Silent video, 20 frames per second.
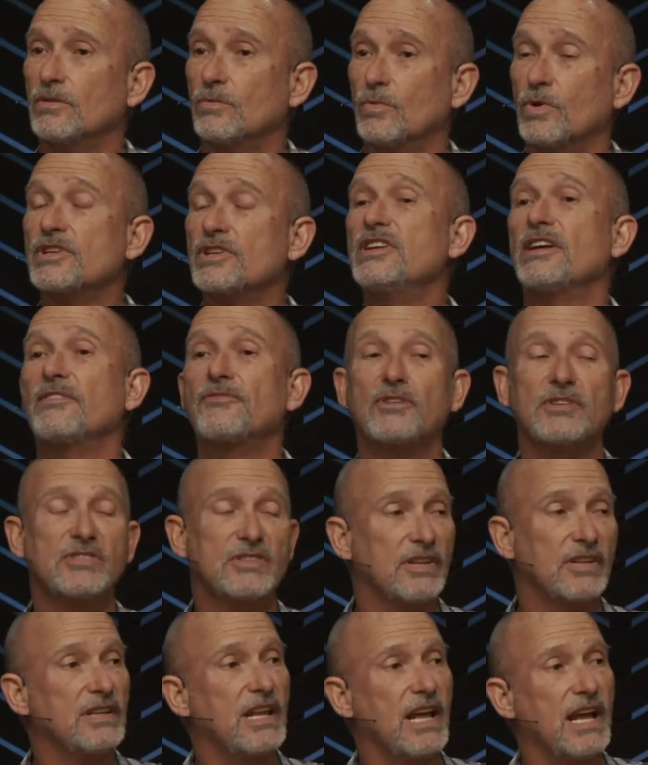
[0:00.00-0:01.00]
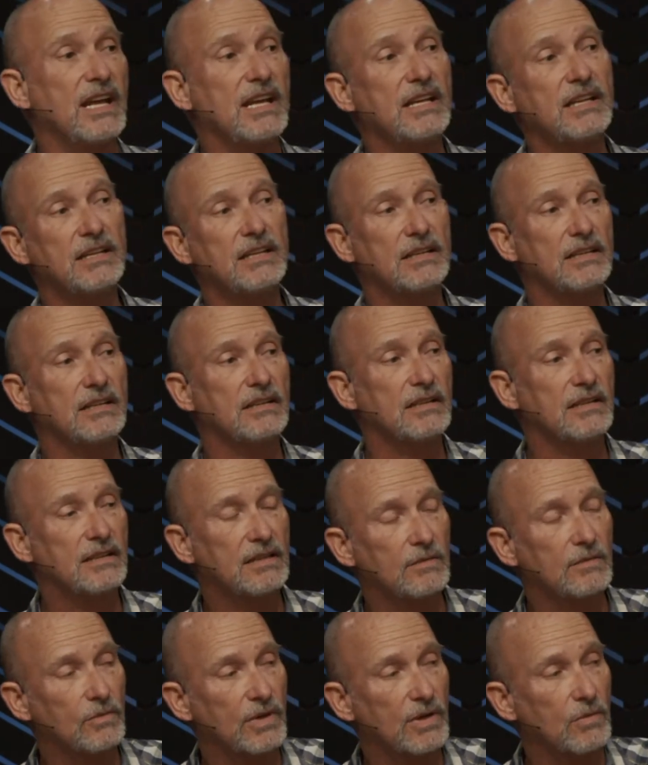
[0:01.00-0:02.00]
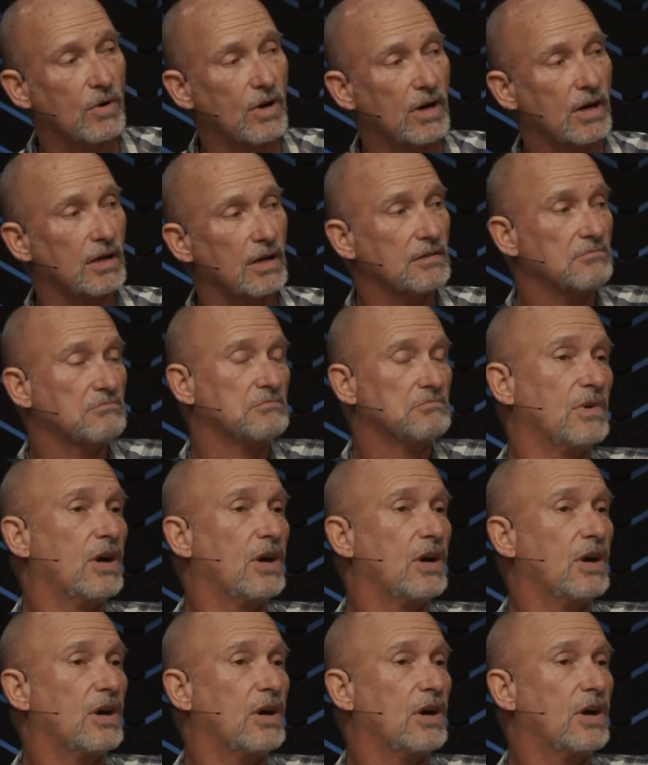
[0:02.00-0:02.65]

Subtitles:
we're different today than we were